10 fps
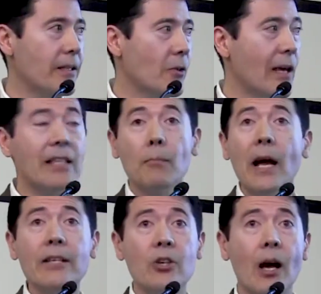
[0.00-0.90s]
So that's
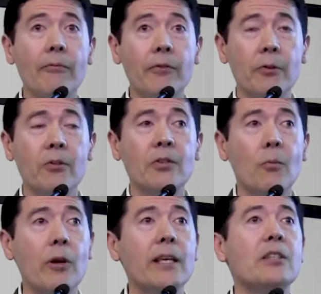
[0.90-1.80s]
my job for you this
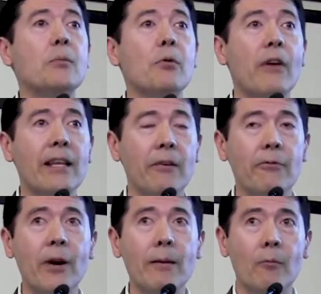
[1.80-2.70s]
morning is to provide the
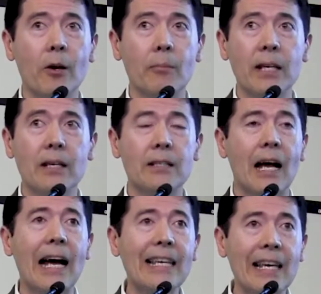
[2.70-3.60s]
framework
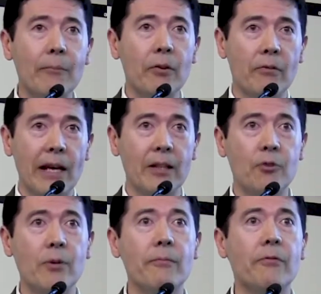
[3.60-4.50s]
because I can't provide
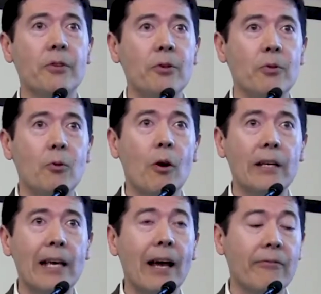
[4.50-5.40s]
the dream for you. You
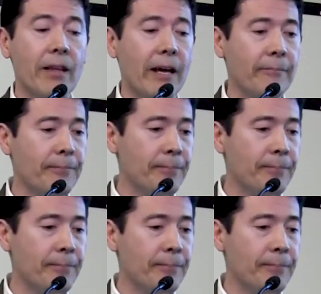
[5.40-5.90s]
already have that.